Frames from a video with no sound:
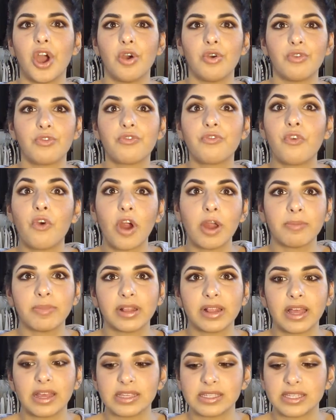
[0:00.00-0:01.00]

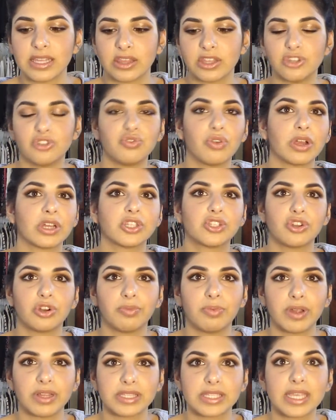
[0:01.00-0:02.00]
formulas that the
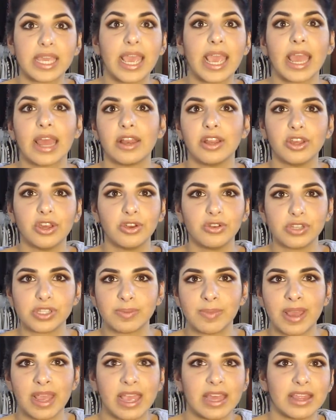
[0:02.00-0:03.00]
drugstore brands can't
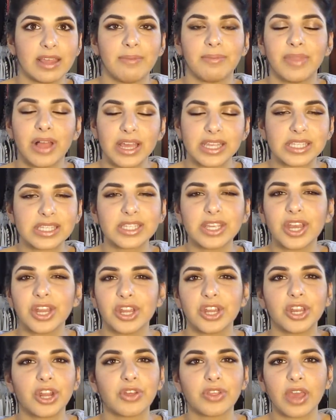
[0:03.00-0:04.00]
use, making them less good.
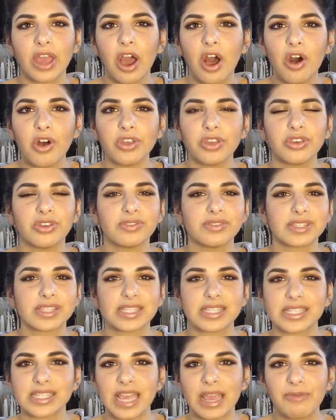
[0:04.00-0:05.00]
They all use
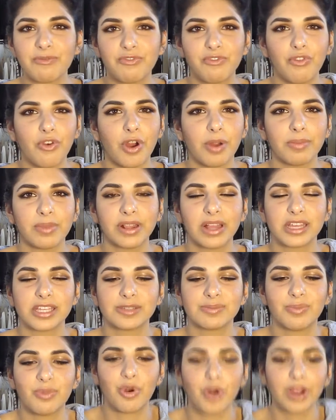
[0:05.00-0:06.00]
the same
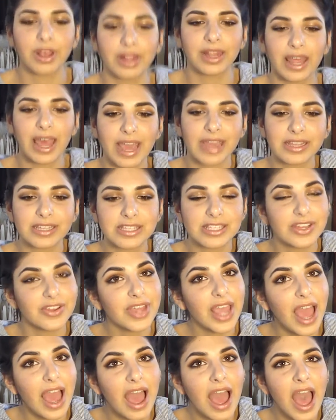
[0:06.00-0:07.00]
formulas more or less. So
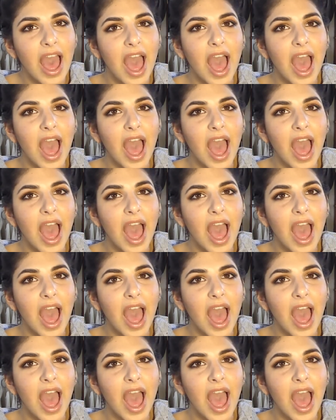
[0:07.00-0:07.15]
yeah,